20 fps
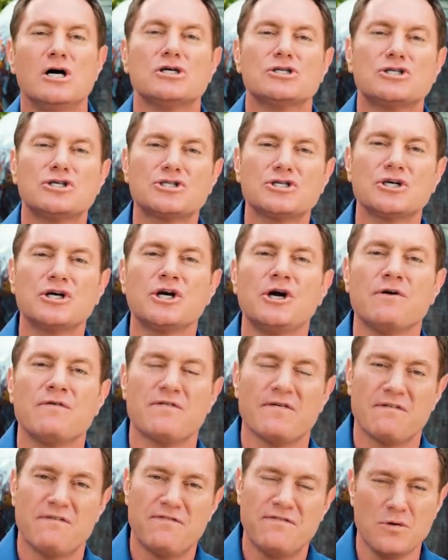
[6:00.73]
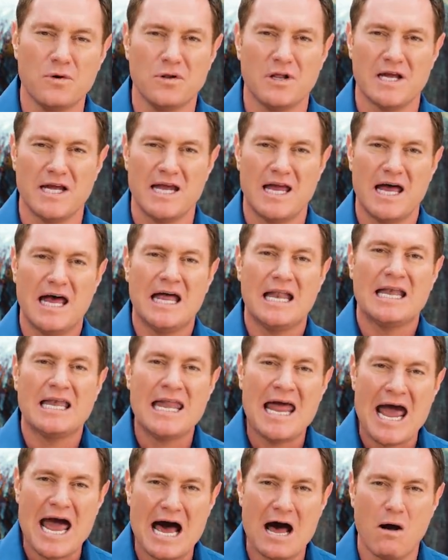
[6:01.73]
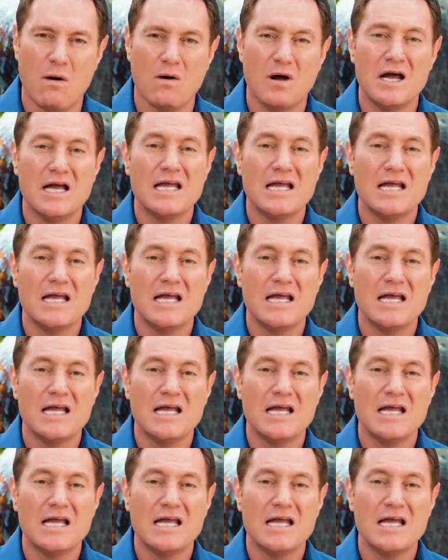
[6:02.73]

Serve fully now.